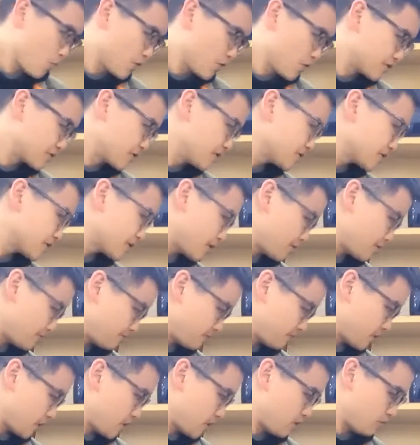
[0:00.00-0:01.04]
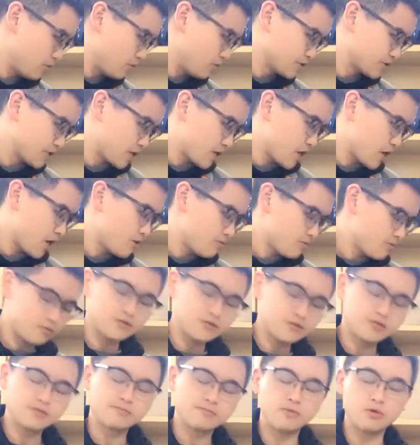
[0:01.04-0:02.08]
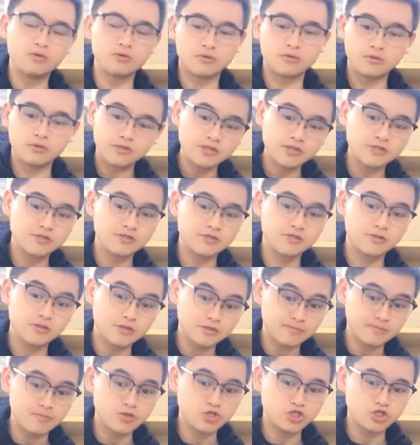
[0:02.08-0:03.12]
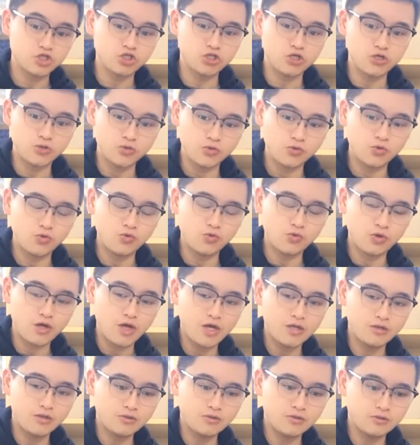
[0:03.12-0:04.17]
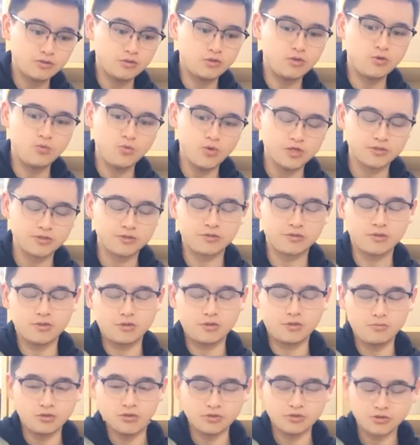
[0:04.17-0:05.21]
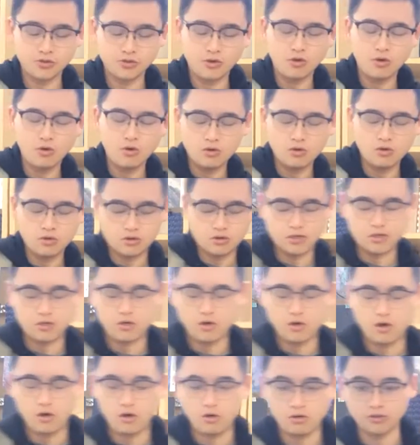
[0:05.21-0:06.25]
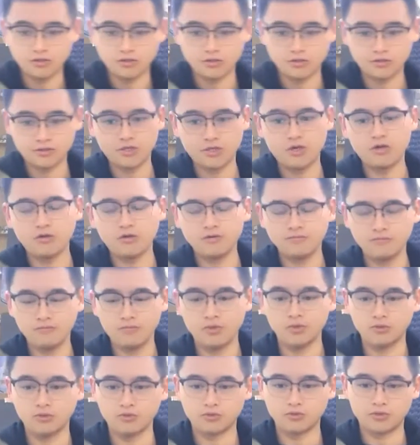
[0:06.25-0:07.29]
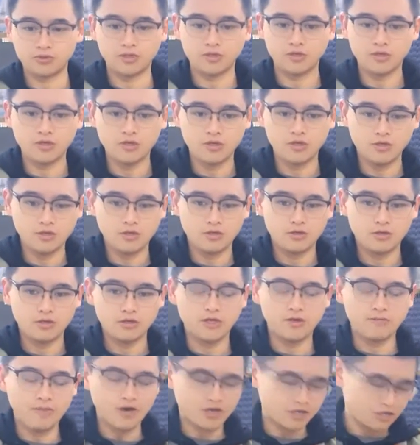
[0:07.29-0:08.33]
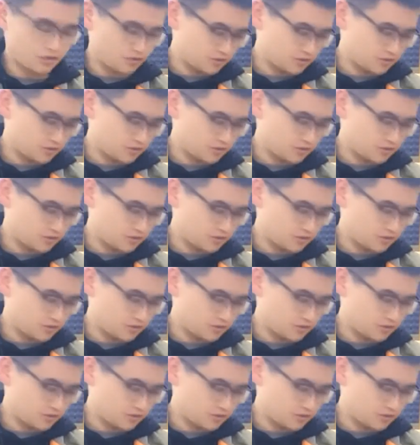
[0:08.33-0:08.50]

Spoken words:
this help with the help of this model, this machine, you can deal with almost all the hot selling models in the market.